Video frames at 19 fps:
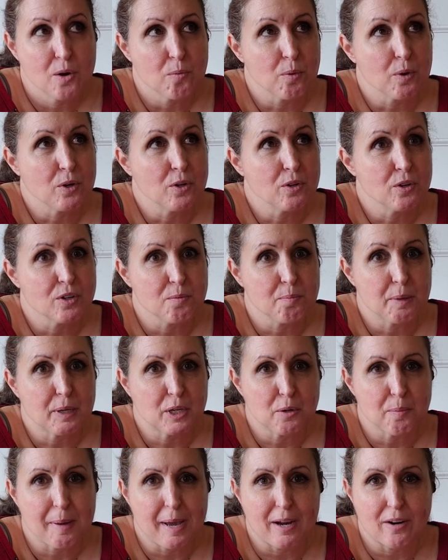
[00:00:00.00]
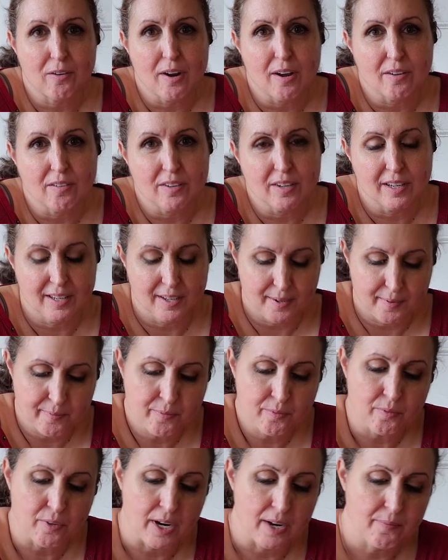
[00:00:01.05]
where you can pick your background,
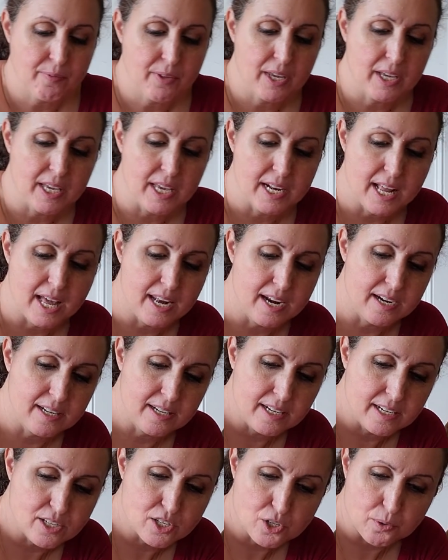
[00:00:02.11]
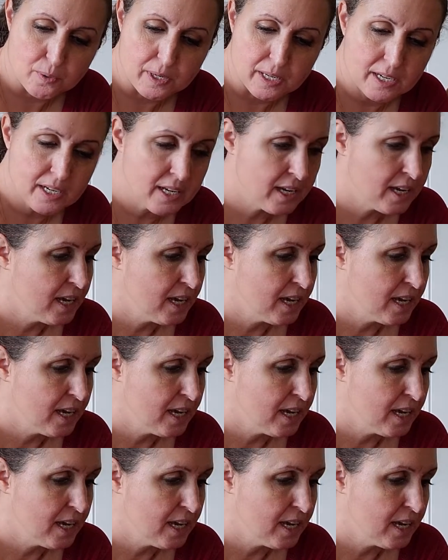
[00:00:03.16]
right, and get edited into it.